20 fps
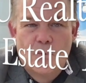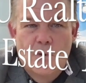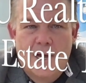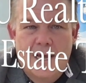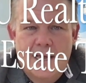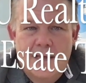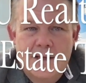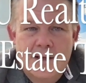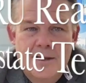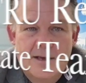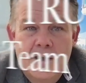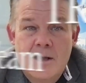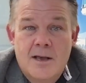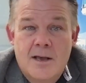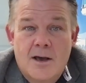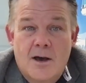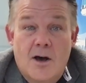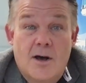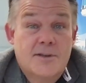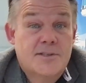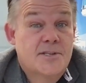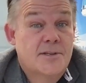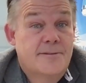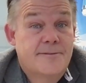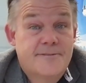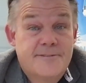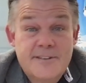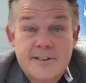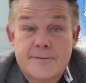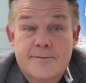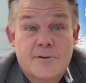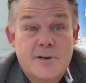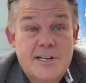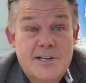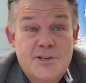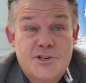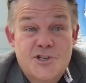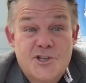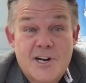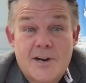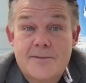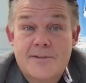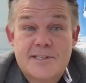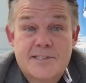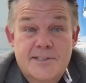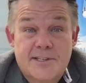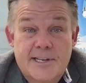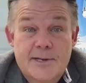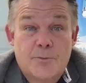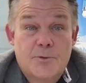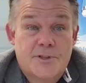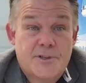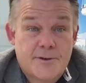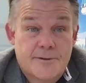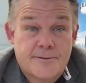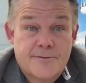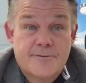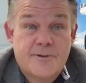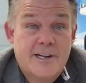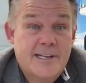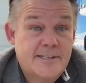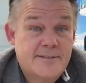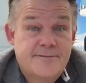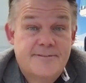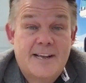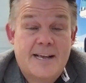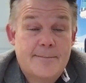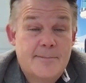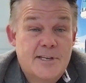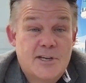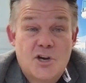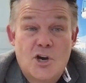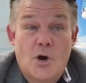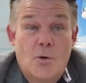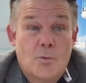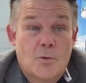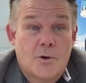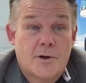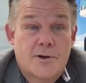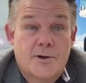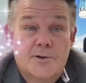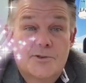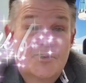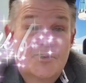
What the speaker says: way. Also, feel free to share this link with your friends, family, coworkers,